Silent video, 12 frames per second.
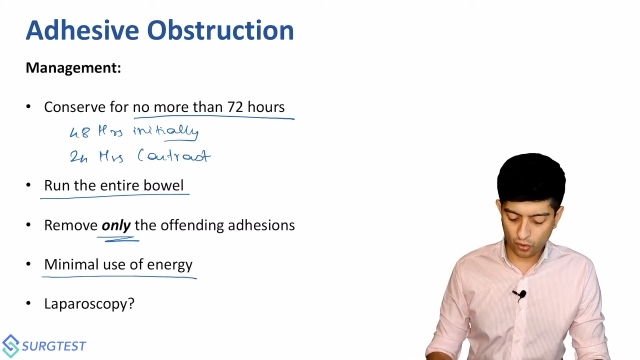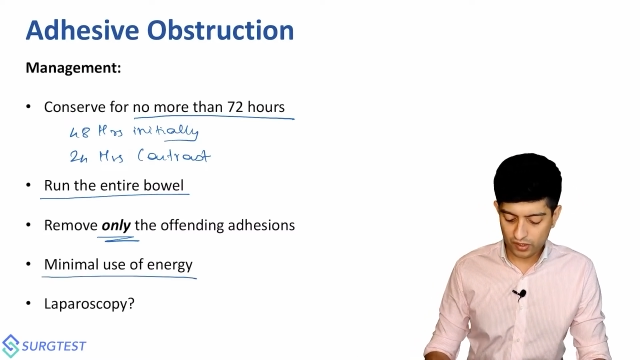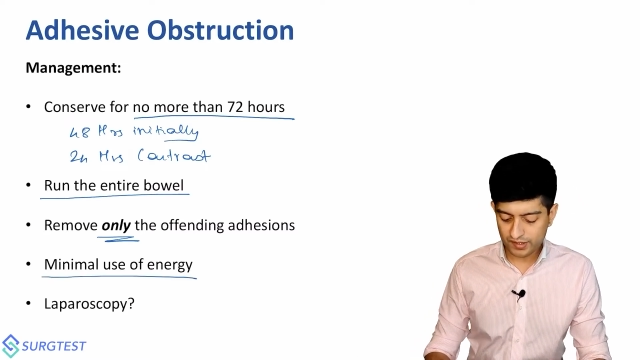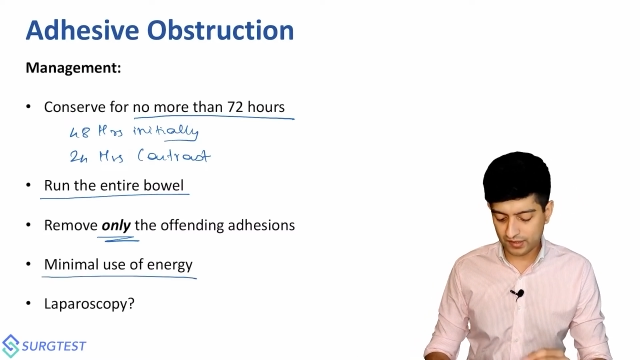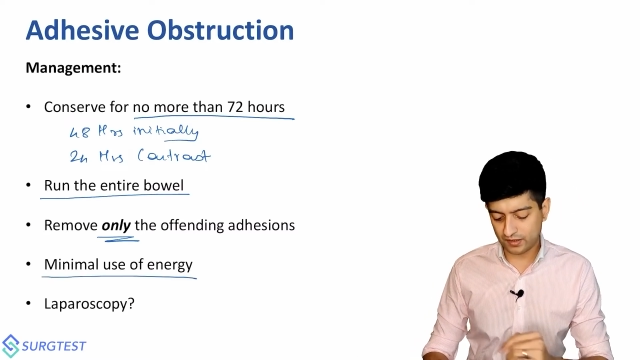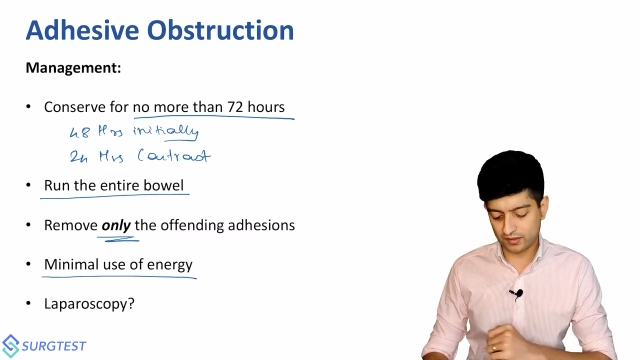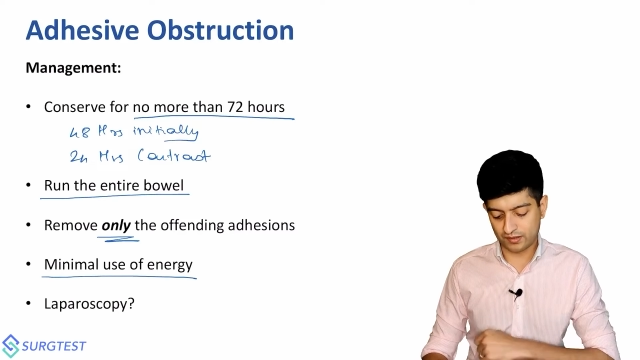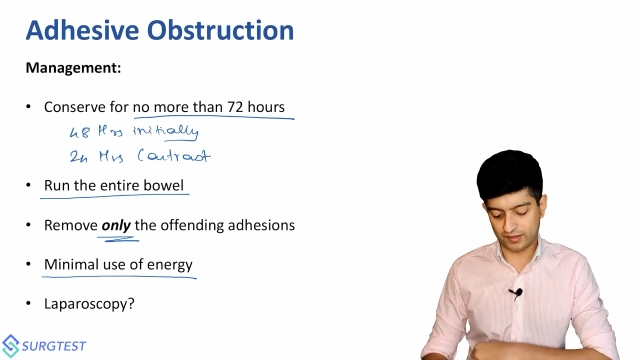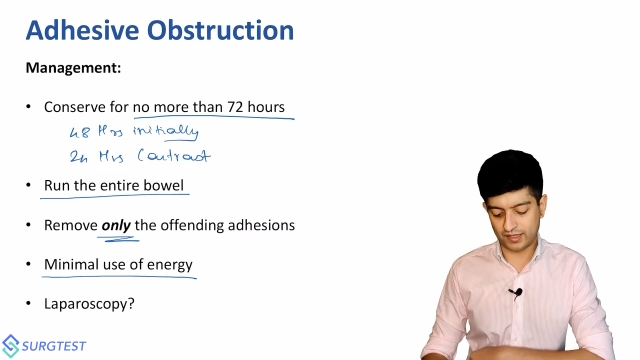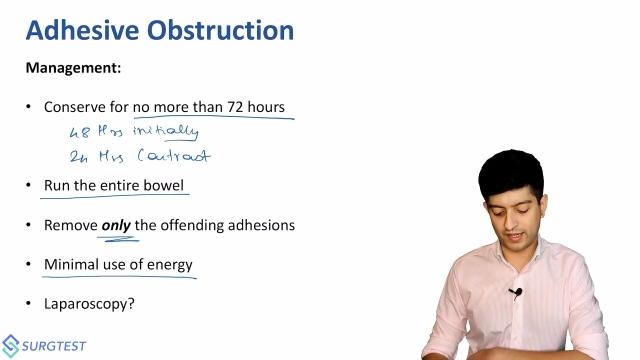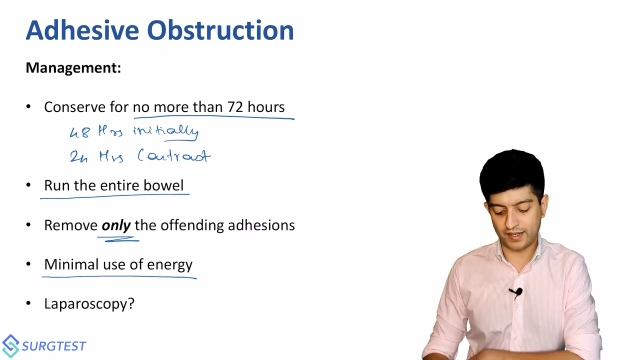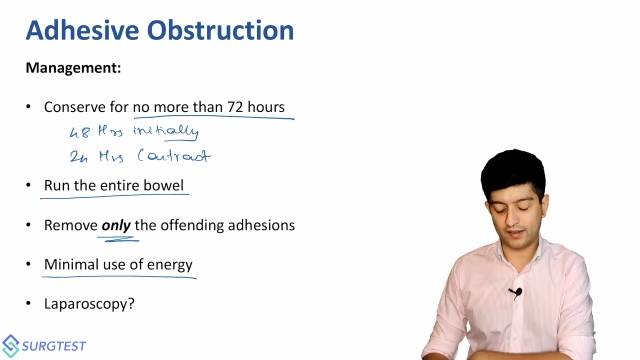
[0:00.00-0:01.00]
Cold
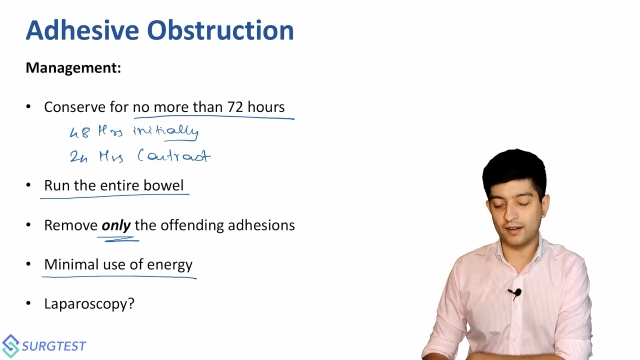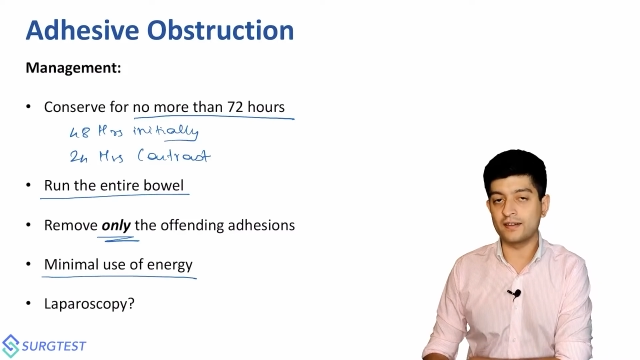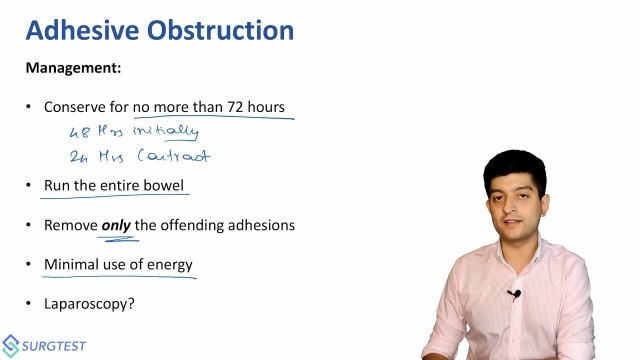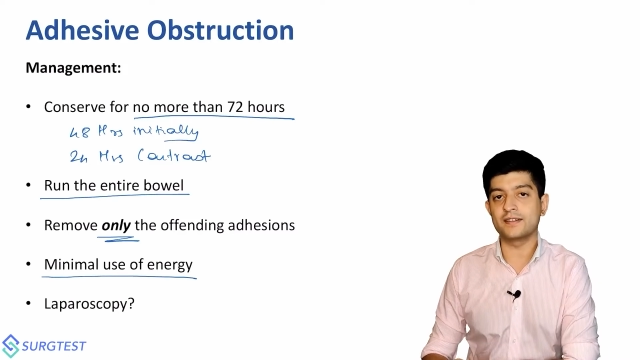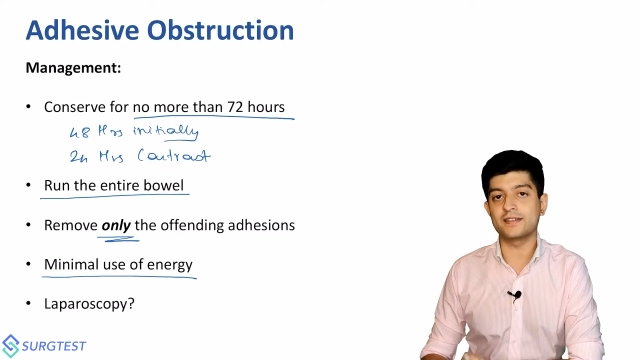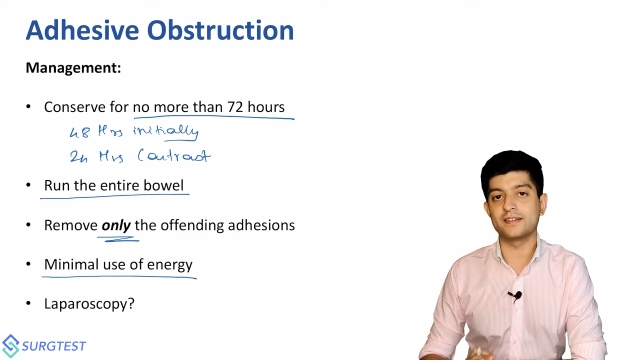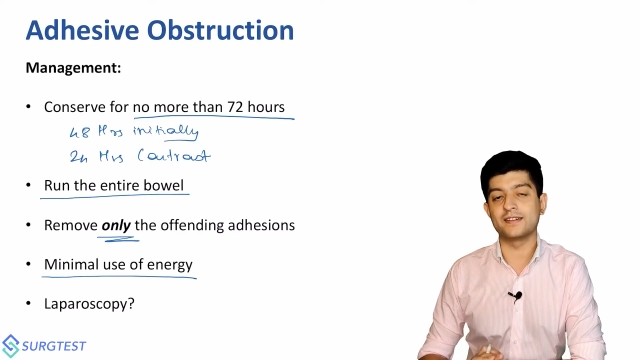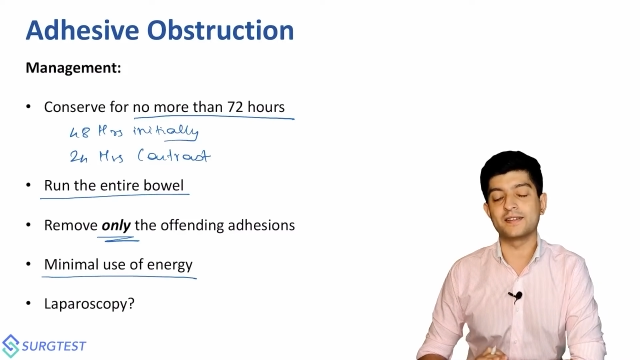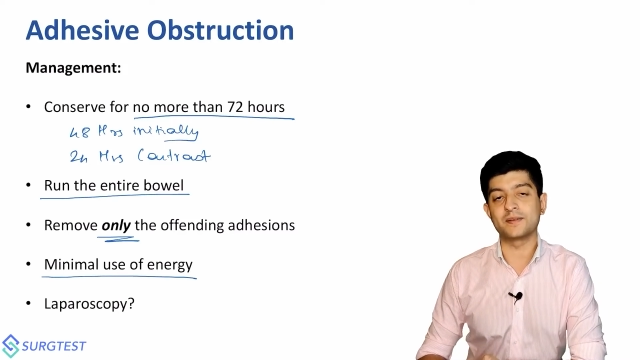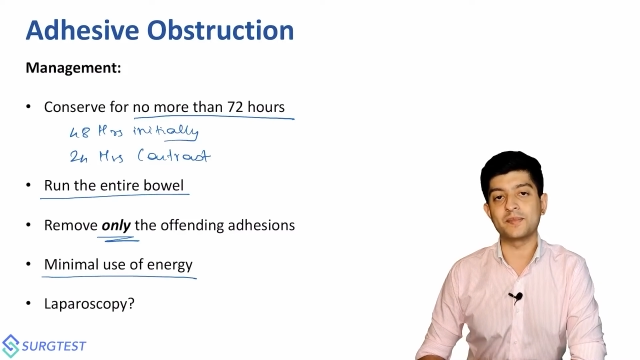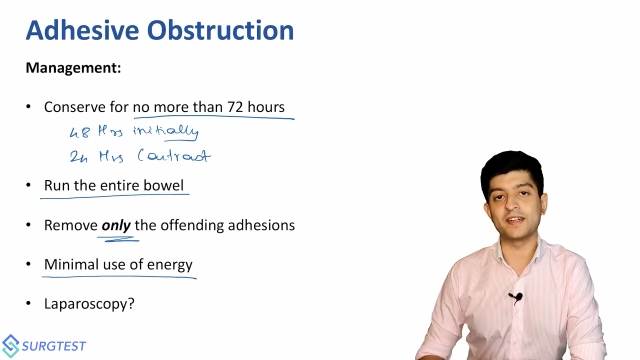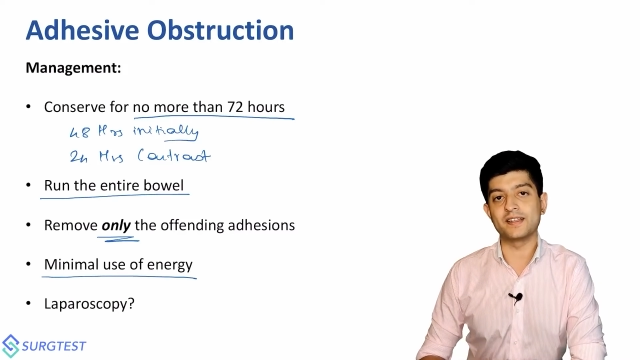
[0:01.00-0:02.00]
scissors, I can't
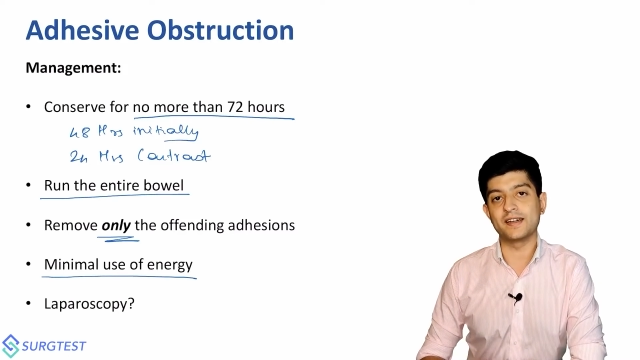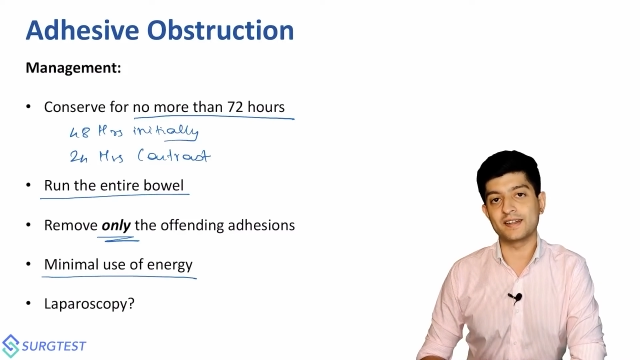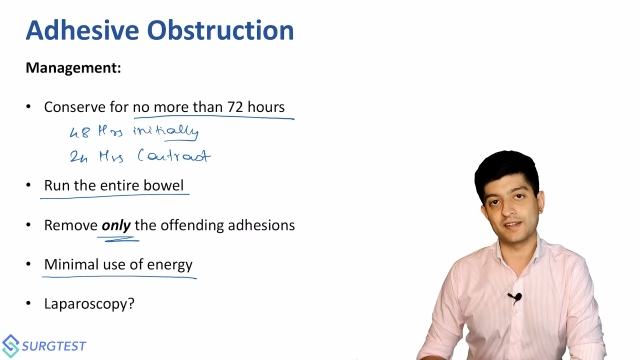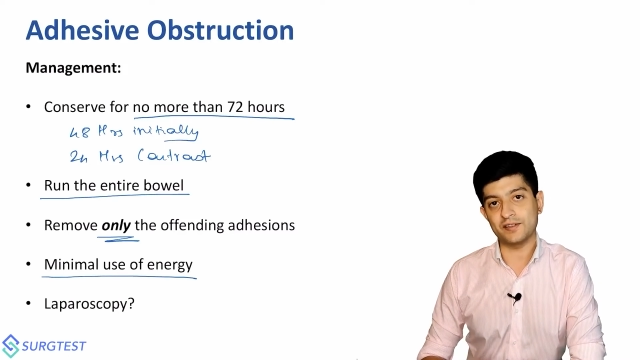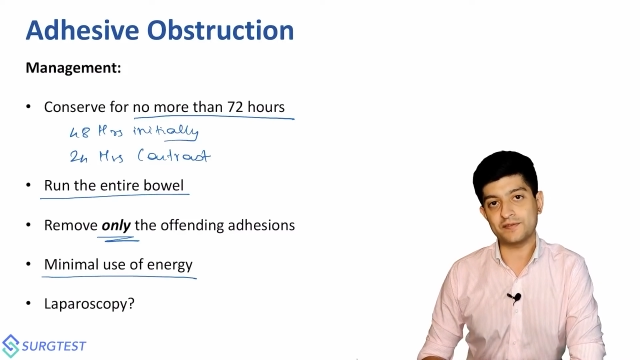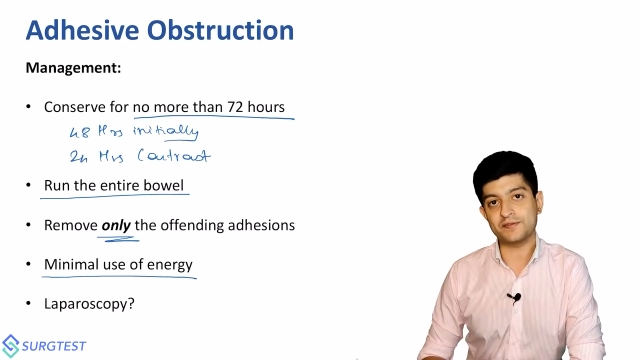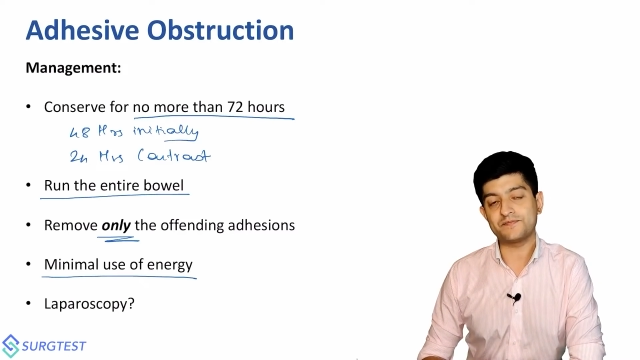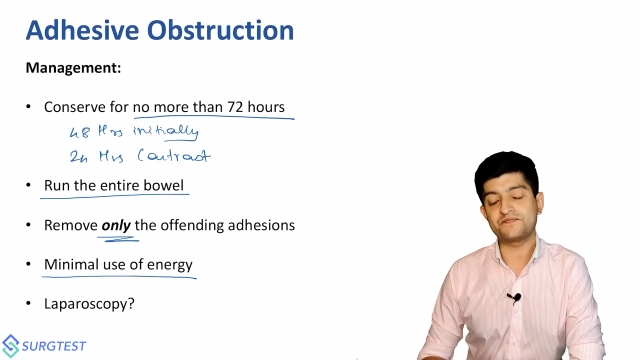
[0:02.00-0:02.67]
repeat that enough,